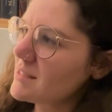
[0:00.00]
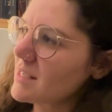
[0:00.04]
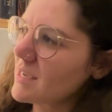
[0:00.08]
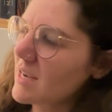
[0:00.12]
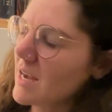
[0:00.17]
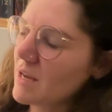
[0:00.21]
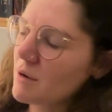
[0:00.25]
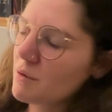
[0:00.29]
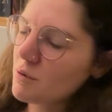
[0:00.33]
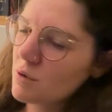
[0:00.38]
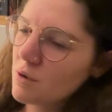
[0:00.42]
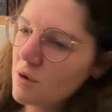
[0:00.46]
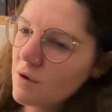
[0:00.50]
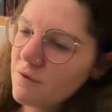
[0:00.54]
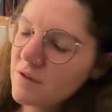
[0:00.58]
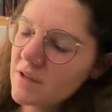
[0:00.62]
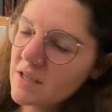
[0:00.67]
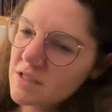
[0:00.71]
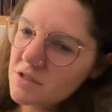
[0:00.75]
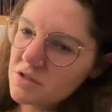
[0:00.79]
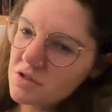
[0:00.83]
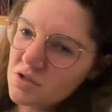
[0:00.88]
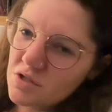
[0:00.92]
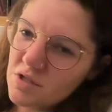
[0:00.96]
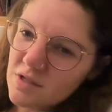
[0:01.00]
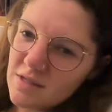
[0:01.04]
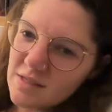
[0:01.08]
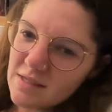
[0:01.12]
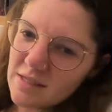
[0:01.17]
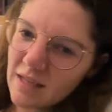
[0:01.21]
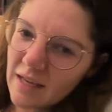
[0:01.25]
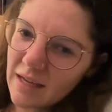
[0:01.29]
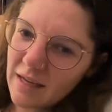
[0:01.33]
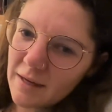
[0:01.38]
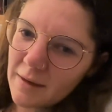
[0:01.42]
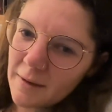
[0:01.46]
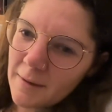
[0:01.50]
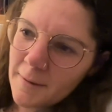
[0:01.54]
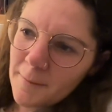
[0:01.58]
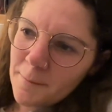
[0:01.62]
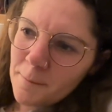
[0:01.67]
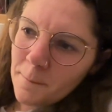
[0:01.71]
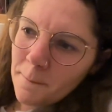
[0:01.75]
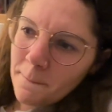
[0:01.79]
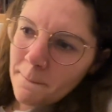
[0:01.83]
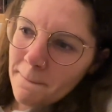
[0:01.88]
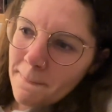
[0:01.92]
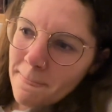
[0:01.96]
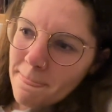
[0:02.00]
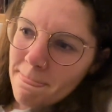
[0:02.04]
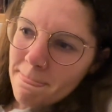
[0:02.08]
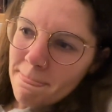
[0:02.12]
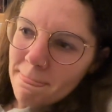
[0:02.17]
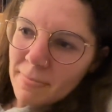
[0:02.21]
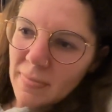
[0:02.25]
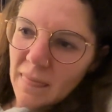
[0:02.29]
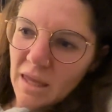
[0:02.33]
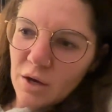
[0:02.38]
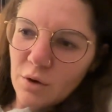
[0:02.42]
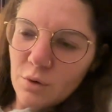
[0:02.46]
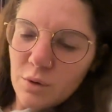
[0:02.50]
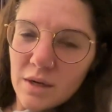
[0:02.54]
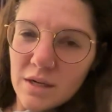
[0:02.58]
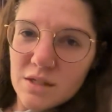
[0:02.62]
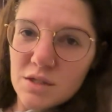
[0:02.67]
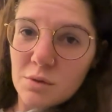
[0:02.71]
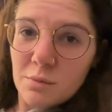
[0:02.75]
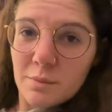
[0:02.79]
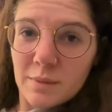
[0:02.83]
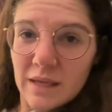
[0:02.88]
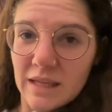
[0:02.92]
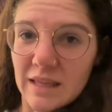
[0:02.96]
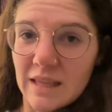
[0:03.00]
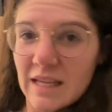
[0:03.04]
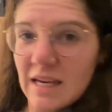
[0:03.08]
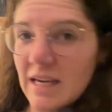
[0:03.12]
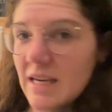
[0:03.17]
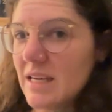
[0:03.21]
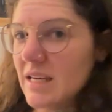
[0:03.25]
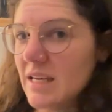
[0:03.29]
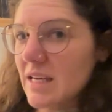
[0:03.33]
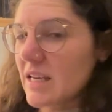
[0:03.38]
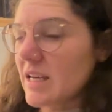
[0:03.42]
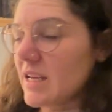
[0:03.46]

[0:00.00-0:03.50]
Like, I don't know if he's just like going to be like,